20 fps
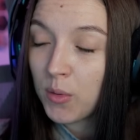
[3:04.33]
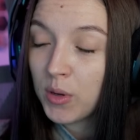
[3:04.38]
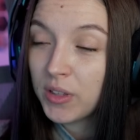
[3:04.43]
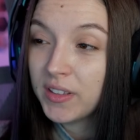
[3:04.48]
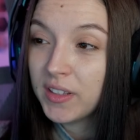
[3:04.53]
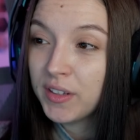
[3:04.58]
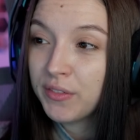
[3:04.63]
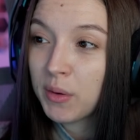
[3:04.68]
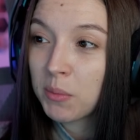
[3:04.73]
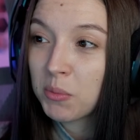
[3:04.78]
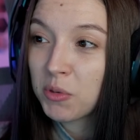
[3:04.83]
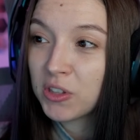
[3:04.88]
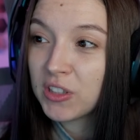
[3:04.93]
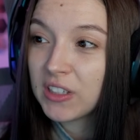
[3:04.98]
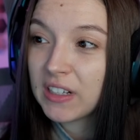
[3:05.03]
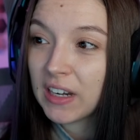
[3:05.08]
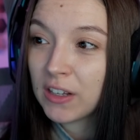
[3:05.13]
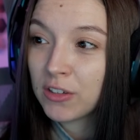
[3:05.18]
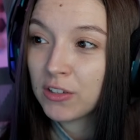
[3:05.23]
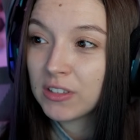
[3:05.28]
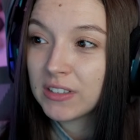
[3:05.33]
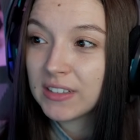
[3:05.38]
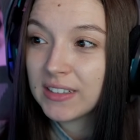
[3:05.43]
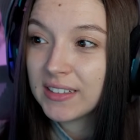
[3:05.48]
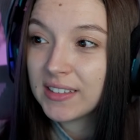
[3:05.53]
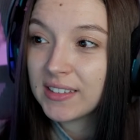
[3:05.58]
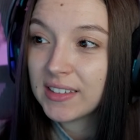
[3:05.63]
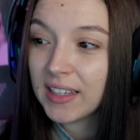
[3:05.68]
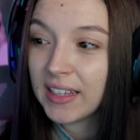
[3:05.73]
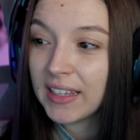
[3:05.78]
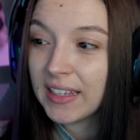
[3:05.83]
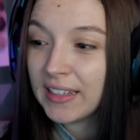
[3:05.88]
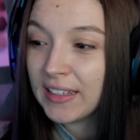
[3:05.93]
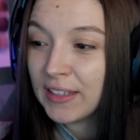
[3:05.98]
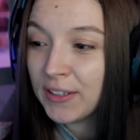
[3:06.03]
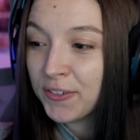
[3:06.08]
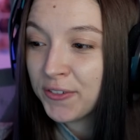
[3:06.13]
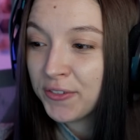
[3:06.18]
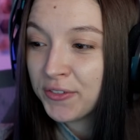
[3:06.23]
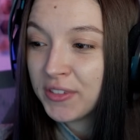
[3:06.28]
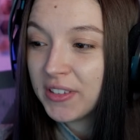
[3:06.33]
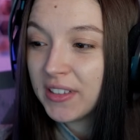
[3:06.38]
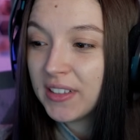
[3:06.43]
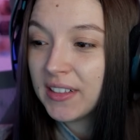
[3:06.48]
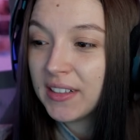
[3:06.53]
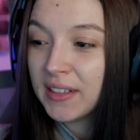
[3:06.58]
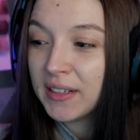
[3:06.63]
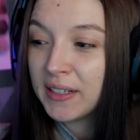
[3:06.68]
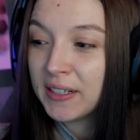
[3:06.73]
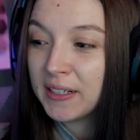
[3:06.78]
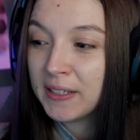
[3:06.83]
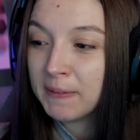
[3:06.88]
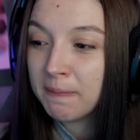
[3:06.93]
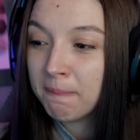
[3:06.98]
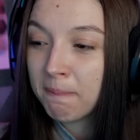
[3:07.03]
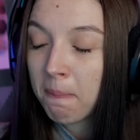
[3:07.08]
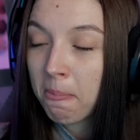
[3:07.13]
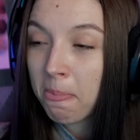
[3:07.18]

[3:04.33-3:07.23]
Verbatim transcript: wonder if I'm gonna recognize any of the...